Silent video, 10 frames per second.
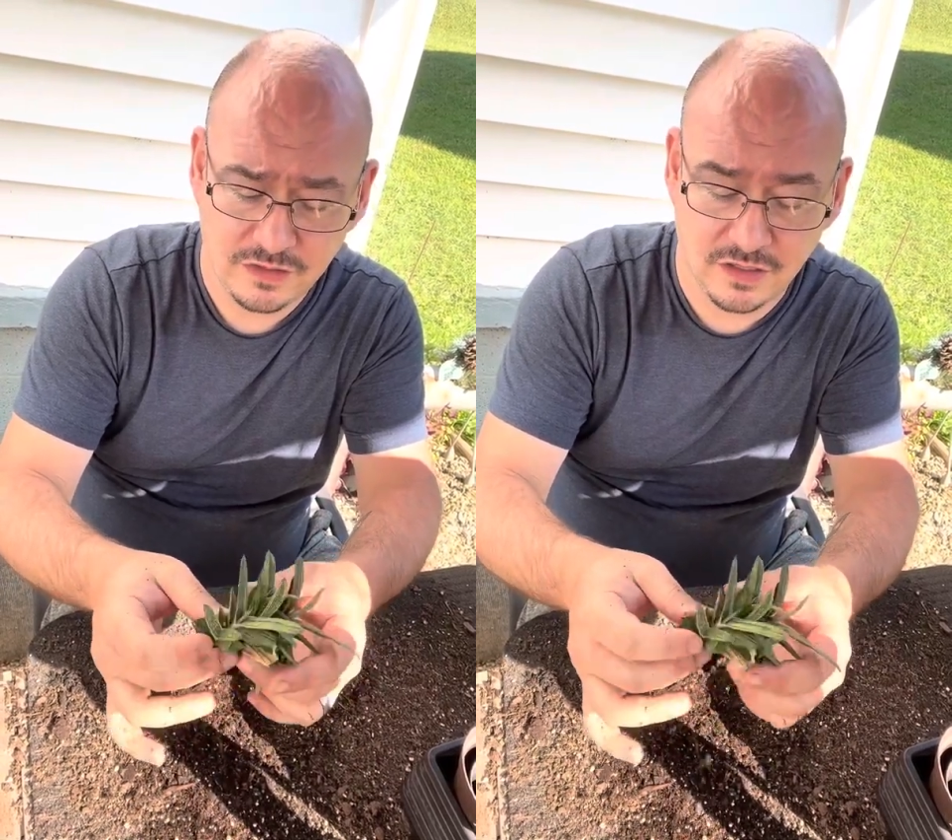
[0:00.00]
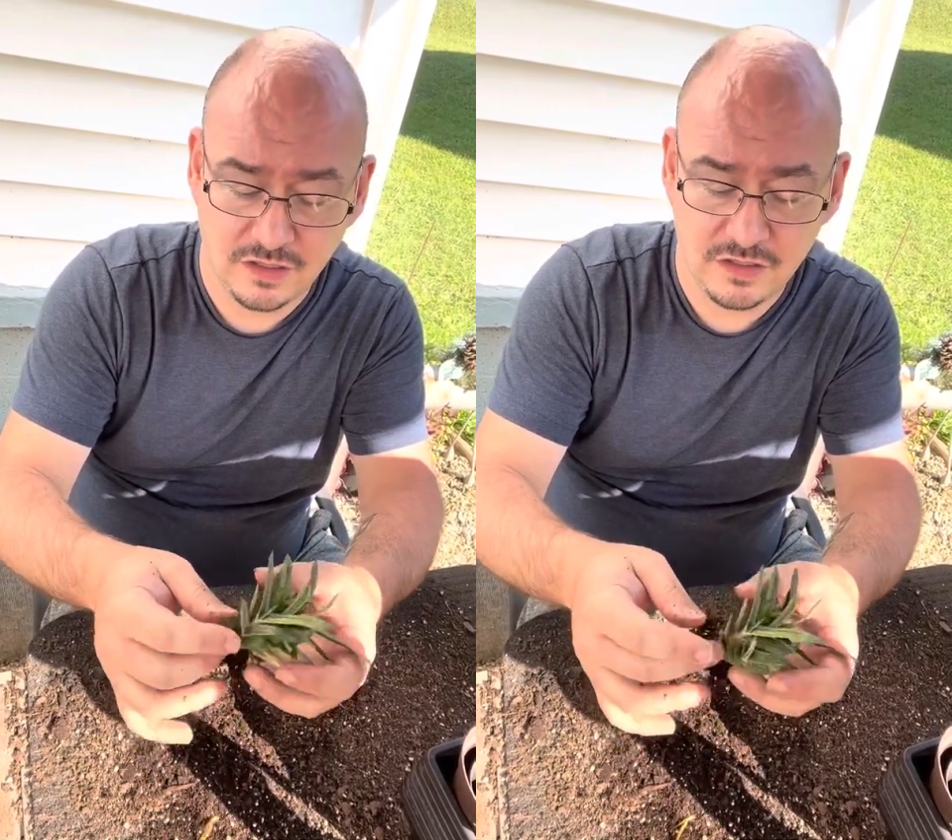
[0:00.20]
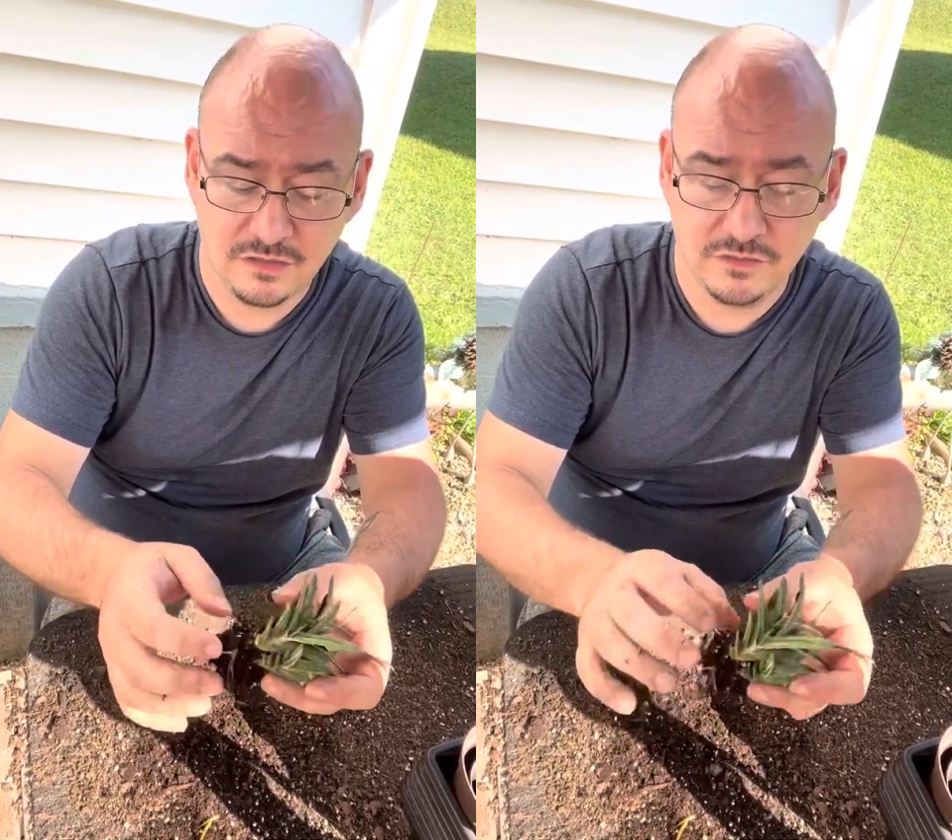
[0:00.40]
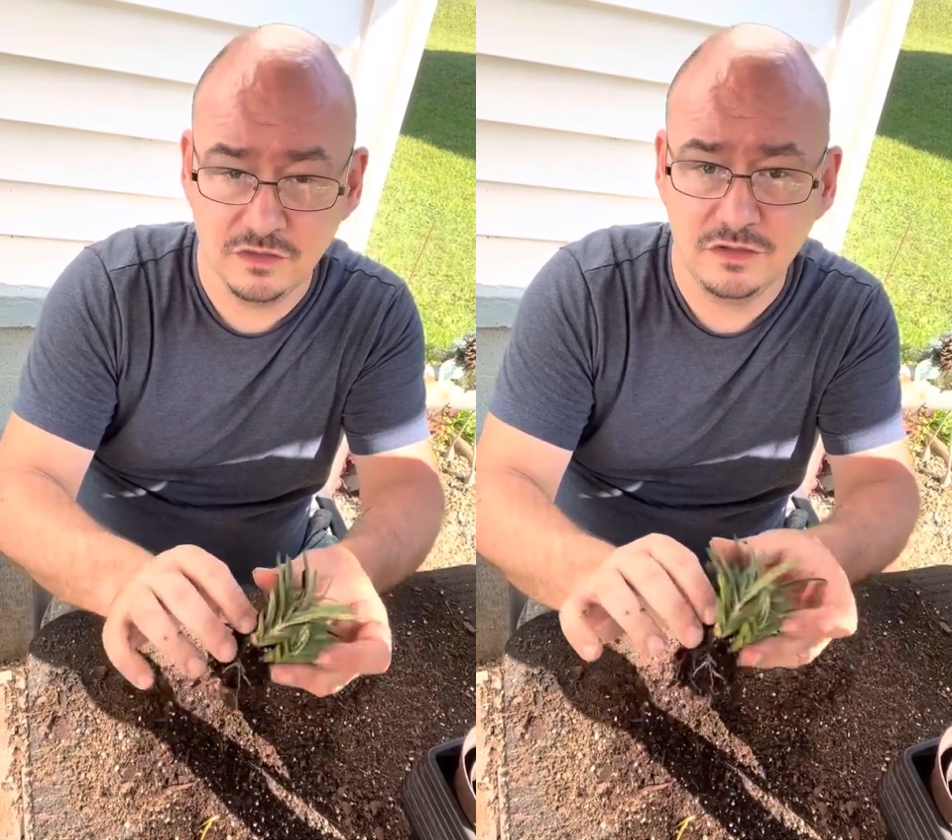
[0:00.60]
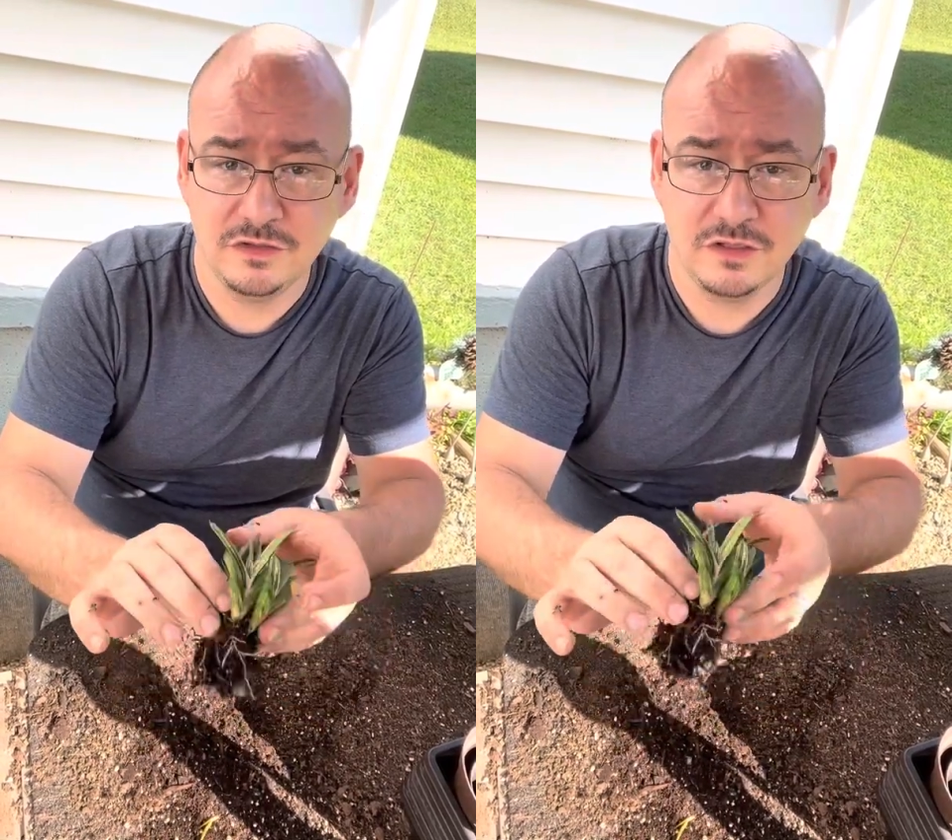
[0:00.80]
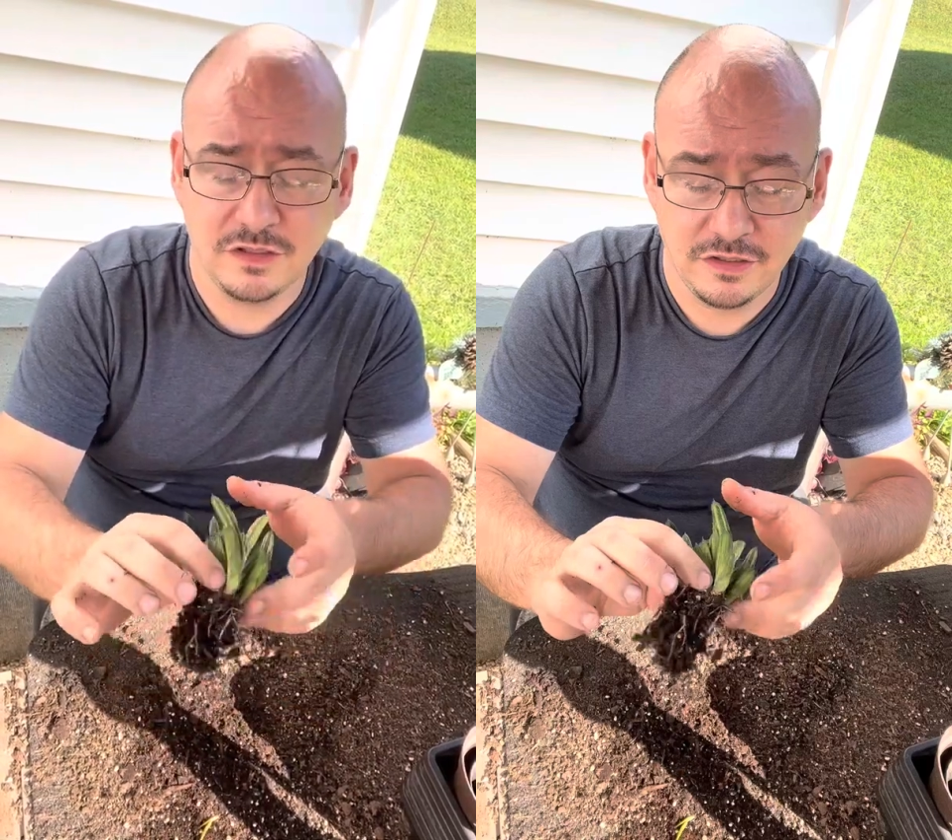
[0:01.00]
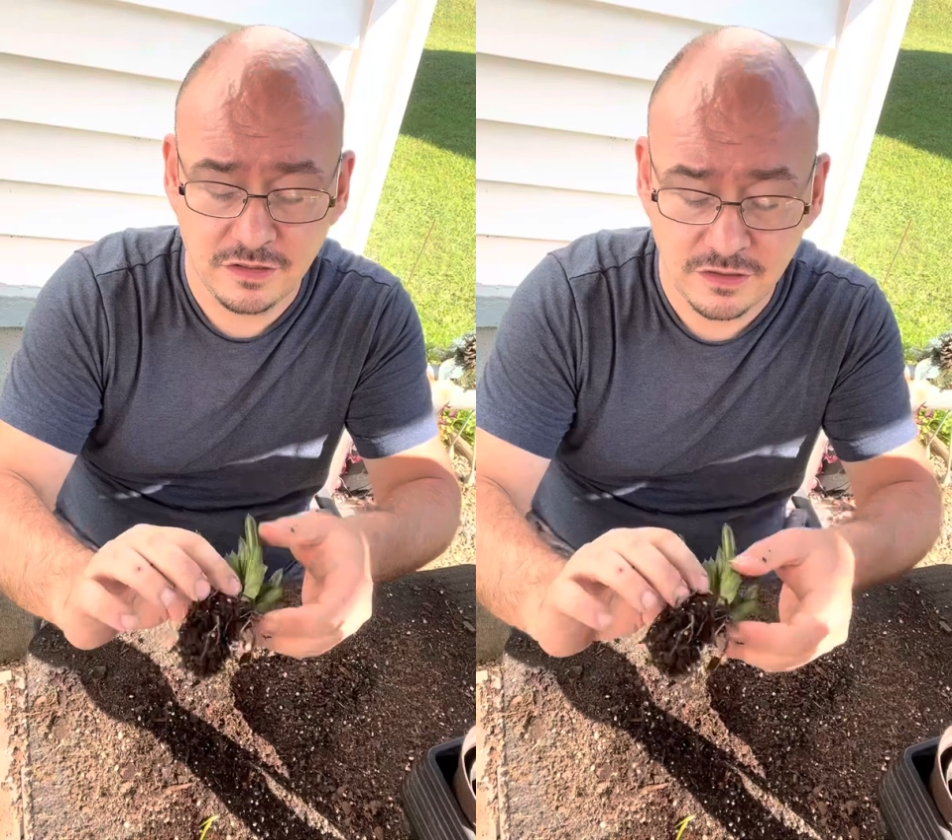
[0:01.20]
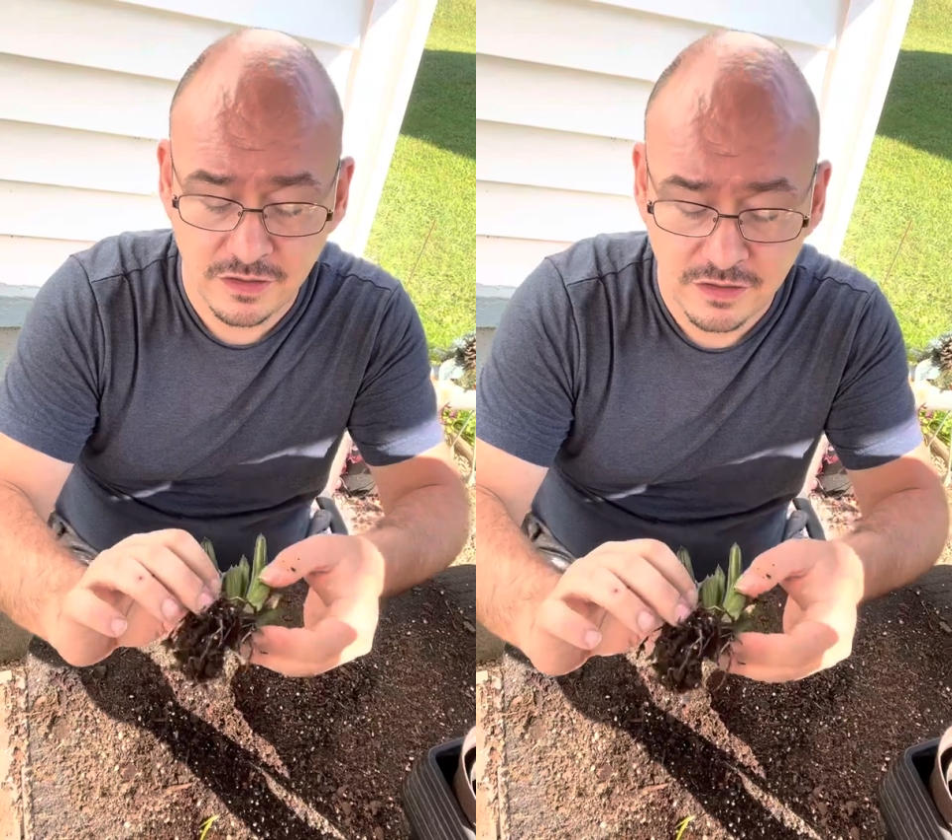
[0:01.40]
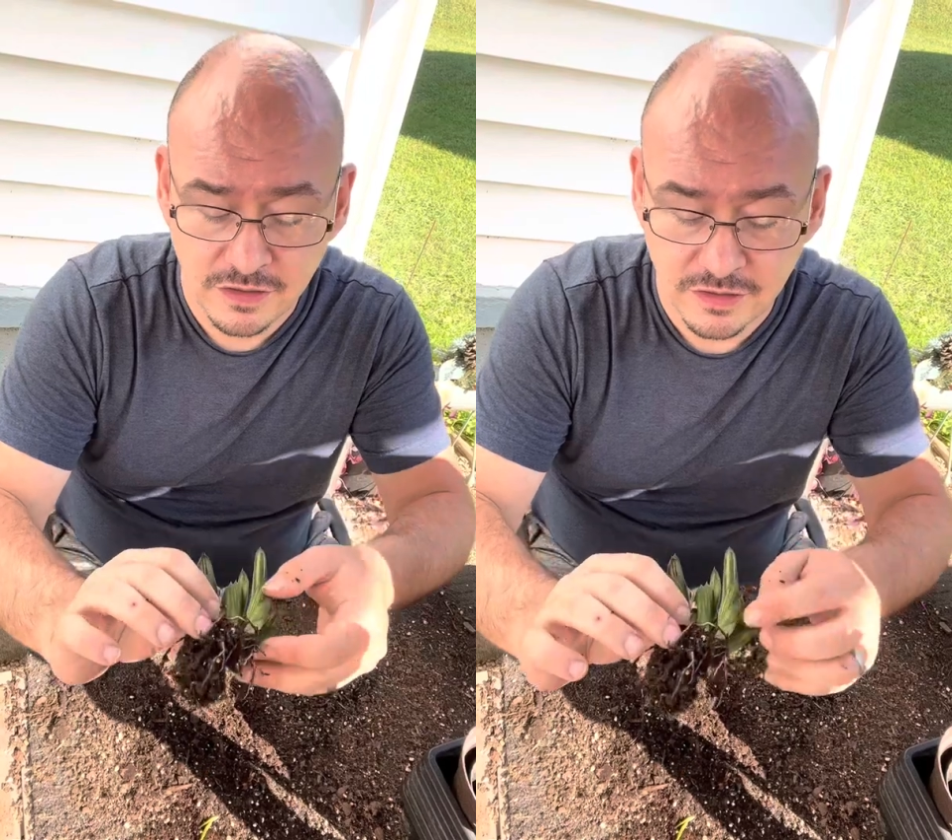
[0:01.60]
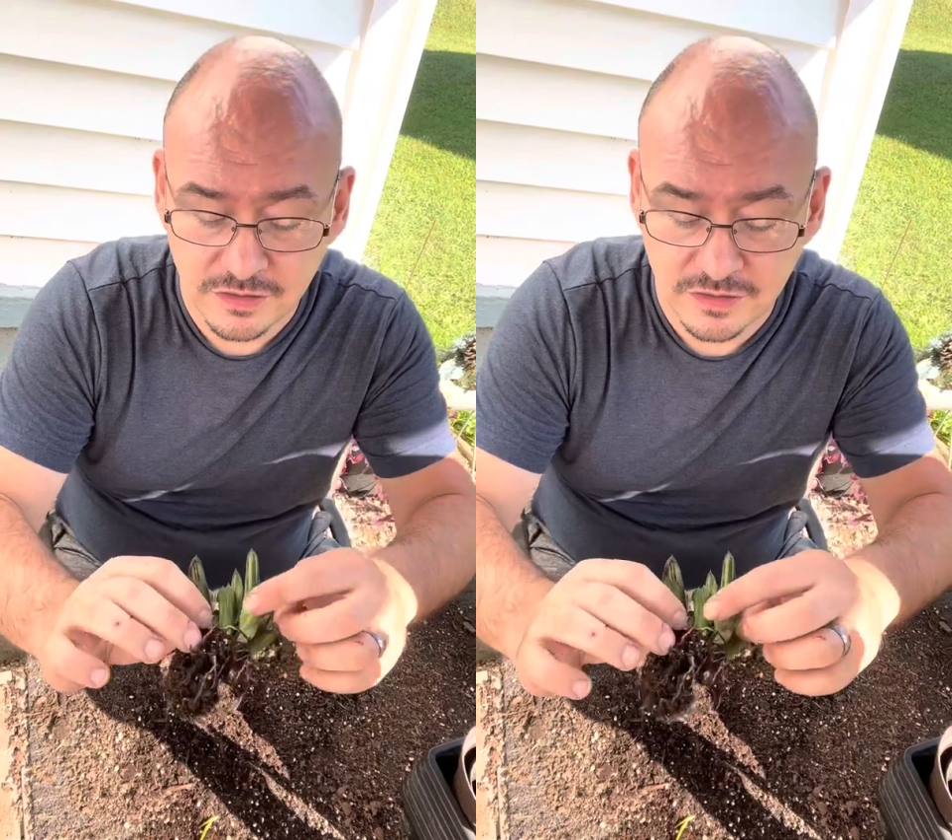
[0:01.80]
And now if you look,
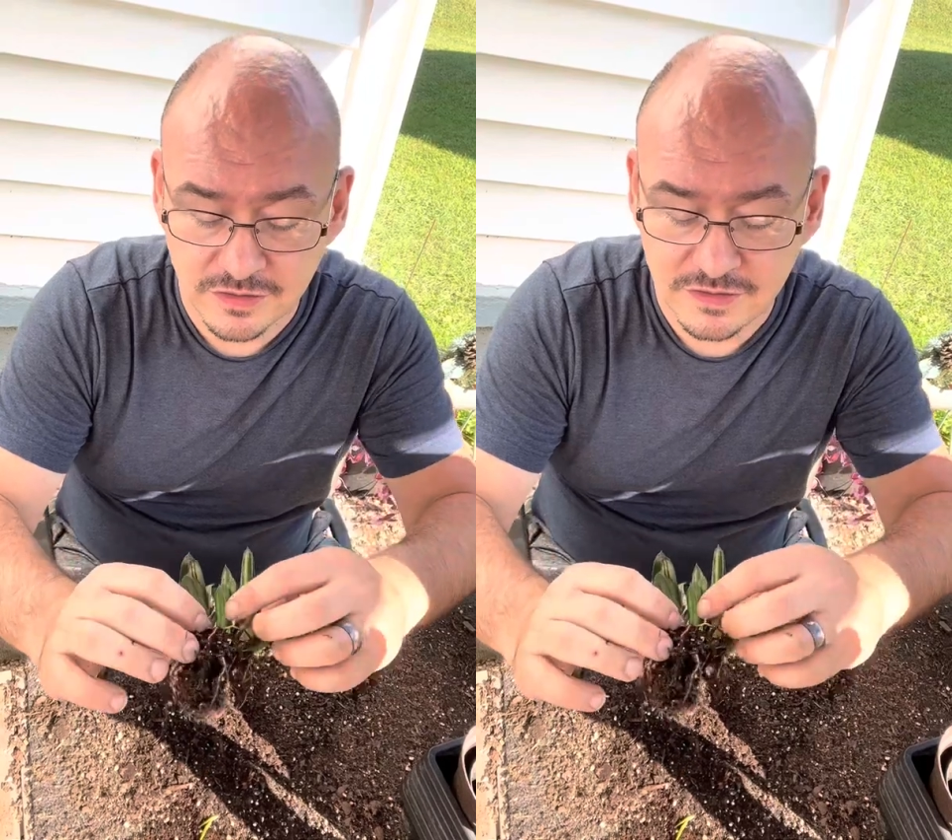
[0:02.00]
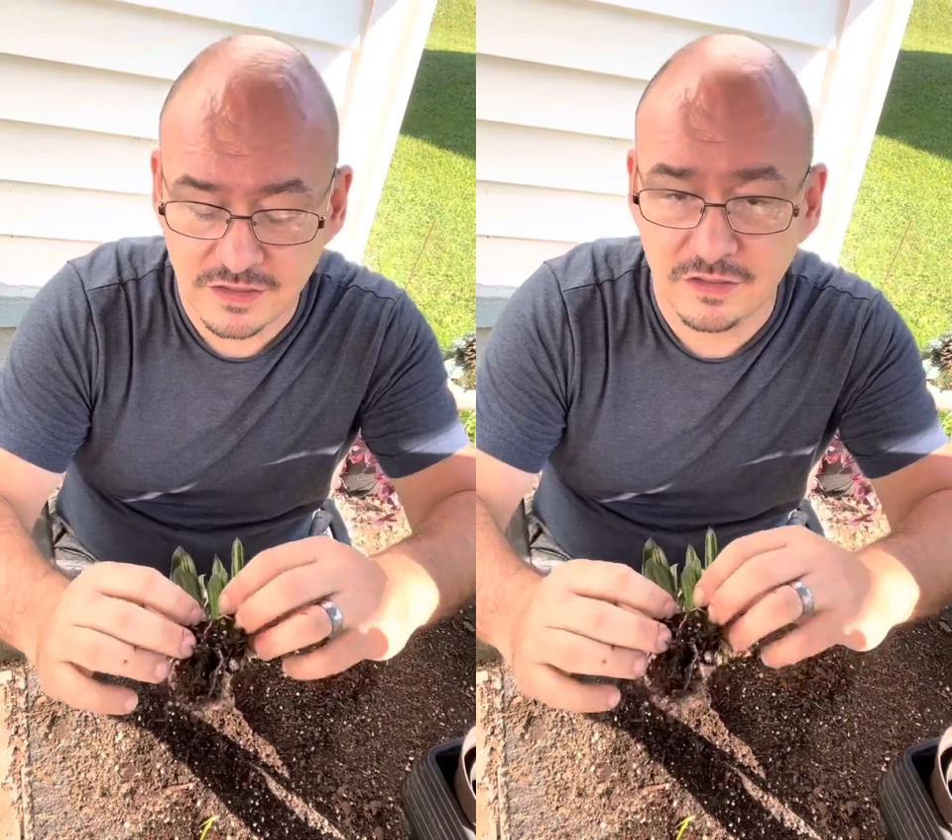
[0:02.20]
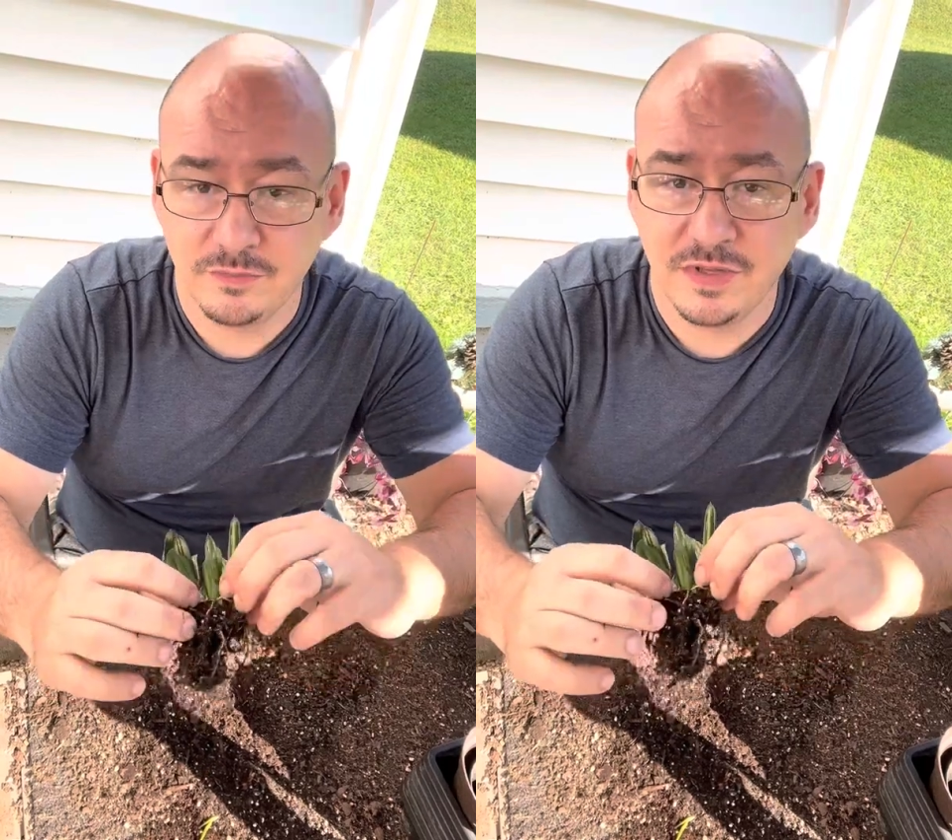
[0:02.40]
you can see the